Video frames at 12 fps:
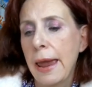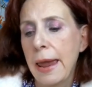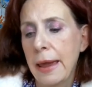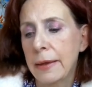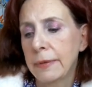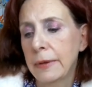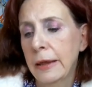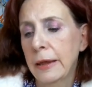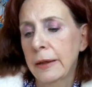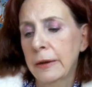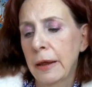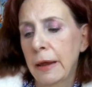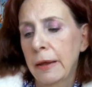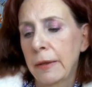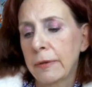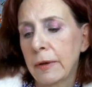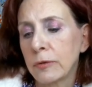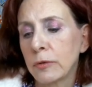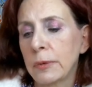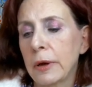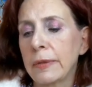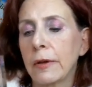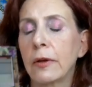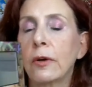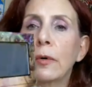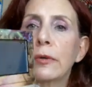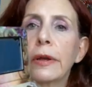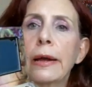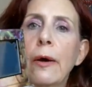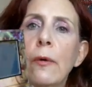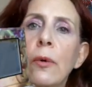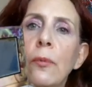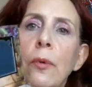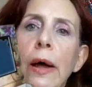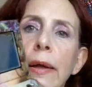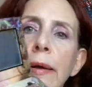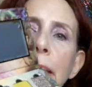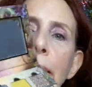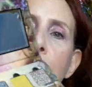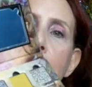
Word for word: And then this one, the golden hour one,